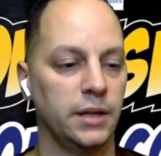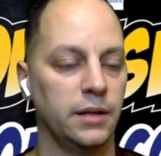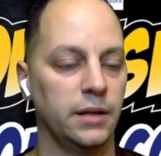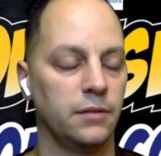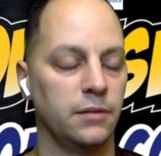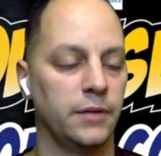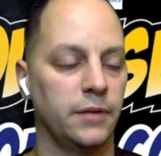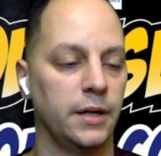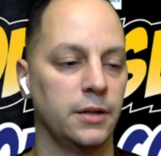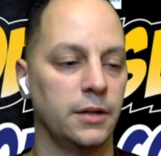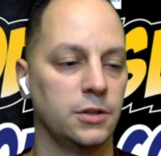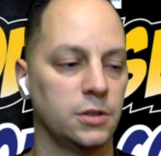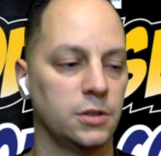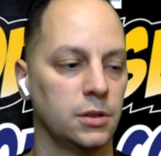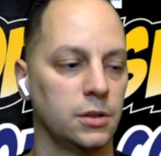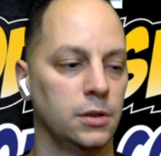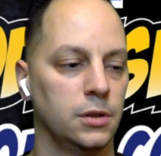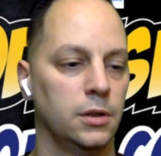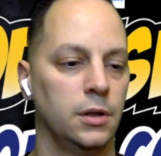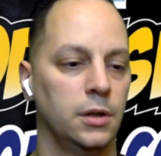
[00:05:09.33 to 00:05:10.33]
take
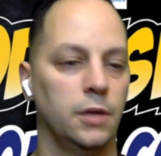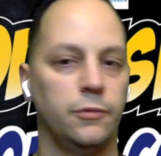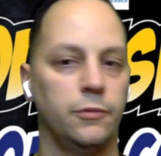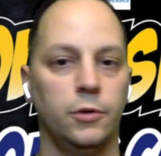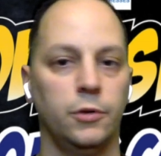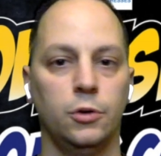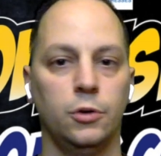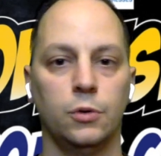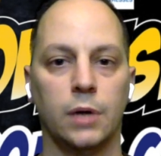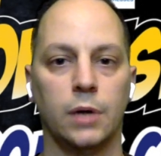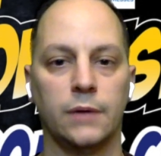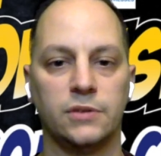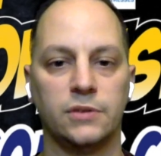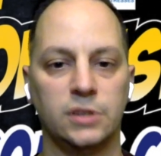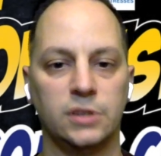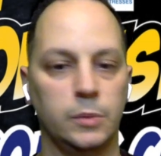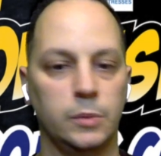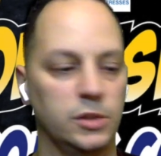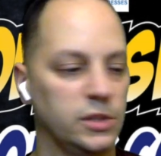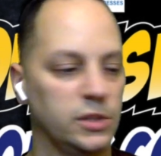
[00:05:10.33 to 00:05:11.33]
advantage if you do have
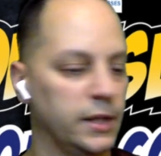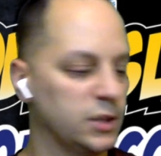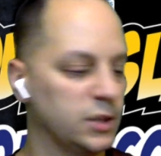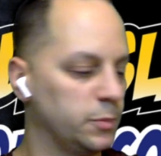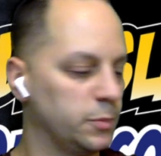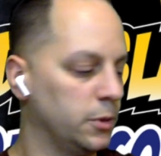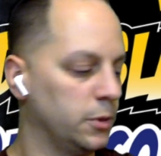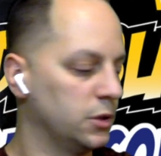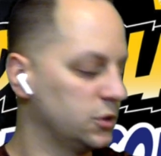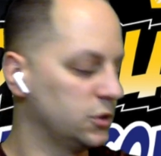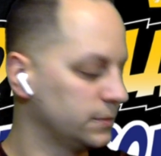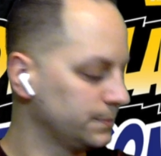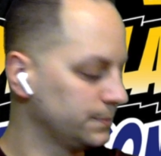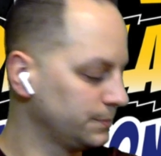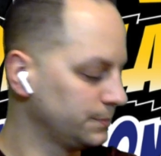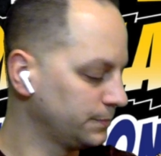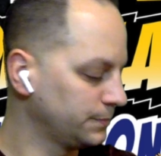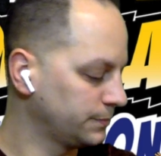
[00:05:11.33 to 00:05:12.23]
CBCS books.